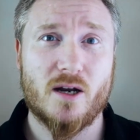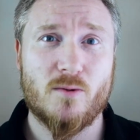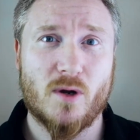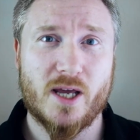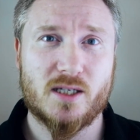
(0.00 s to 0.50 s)
of
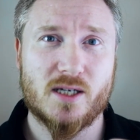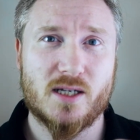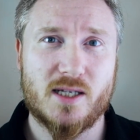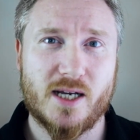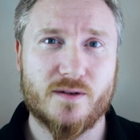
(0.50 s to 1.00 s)
wanted to
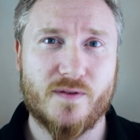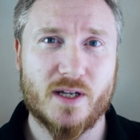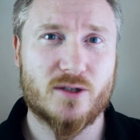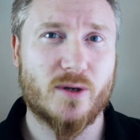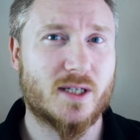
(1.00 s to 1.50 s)
delve
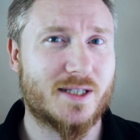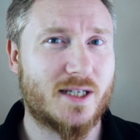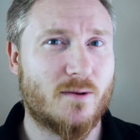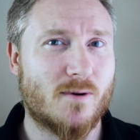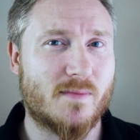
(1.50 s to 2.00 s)
into it and
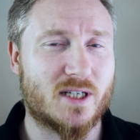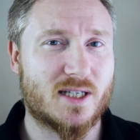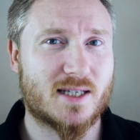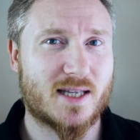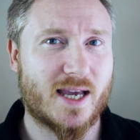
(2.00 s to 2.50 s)
see what
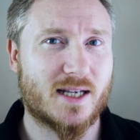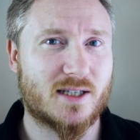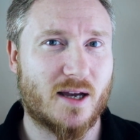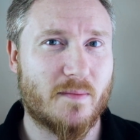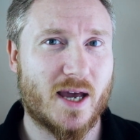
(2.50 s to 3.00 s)

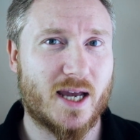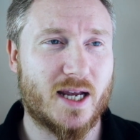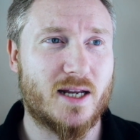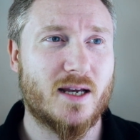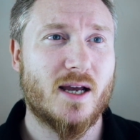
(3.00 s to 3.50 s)
mistakes I
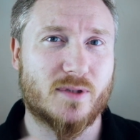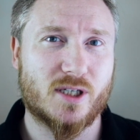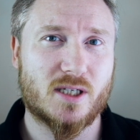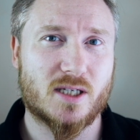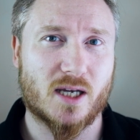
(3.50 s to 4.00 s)
made,
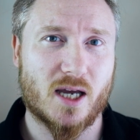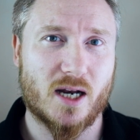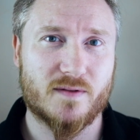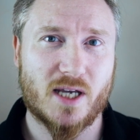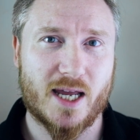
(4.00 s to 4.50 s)
just to kind
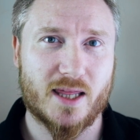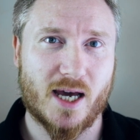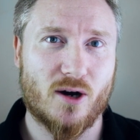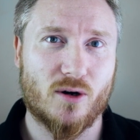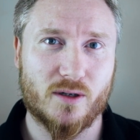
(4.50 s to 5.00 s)
of take
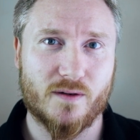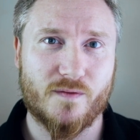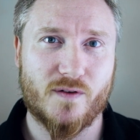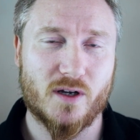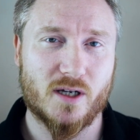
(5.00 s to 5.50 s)
that on
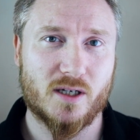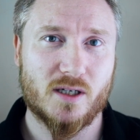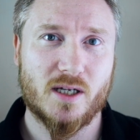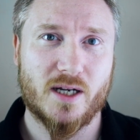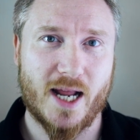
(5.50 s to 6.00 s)
for
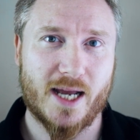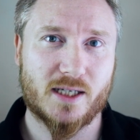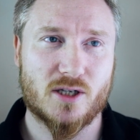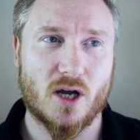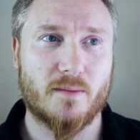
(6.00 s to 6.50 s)

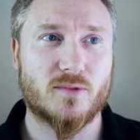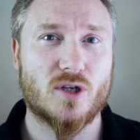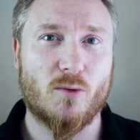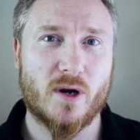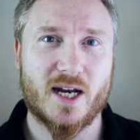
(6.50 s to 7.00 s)
next time. So I
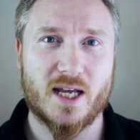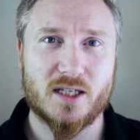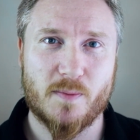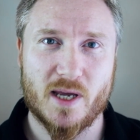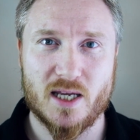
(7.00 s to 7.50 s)
wanted it
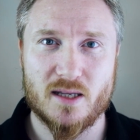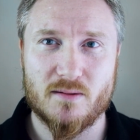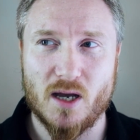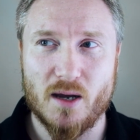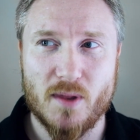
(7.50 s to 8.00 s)
to be
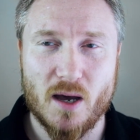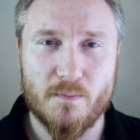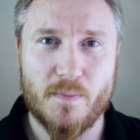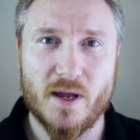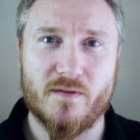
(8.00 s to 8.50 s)
a
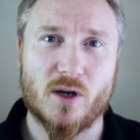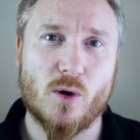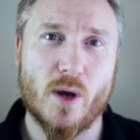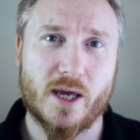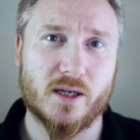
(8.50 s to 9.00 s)
bit of a
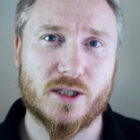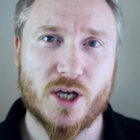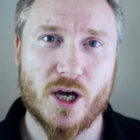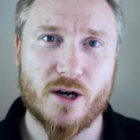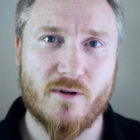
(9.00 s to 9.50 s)
quicker
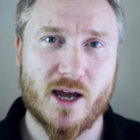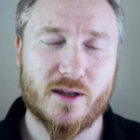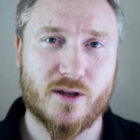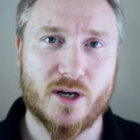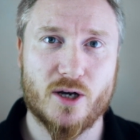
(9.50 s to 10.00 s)
turnaround
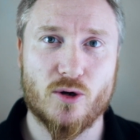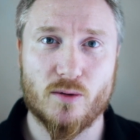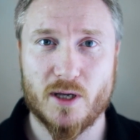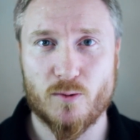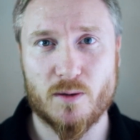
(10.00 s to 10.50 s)
than it
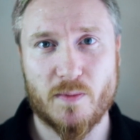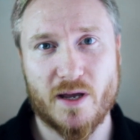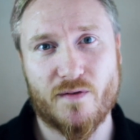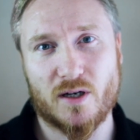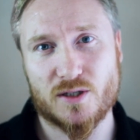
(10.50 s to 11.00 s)
normally would be
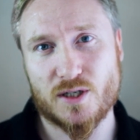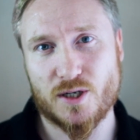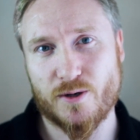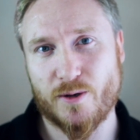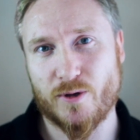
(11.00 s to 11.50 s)
if I was to
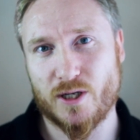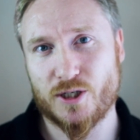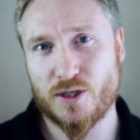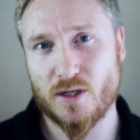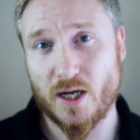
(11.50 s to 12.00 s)
do it with
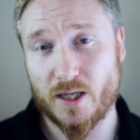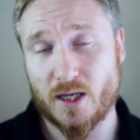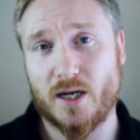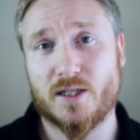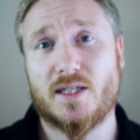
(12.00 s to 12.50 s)
a
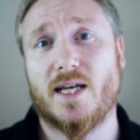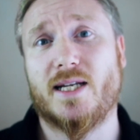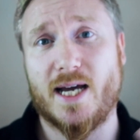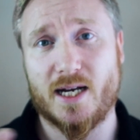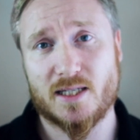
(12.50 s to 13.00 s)
kind of sit
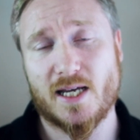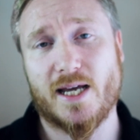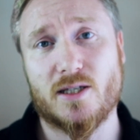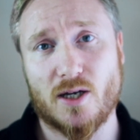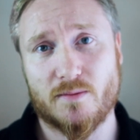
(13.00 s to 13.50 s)
down and
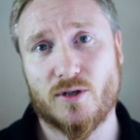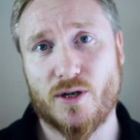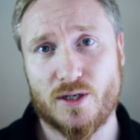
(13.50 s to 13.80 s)
take time doing a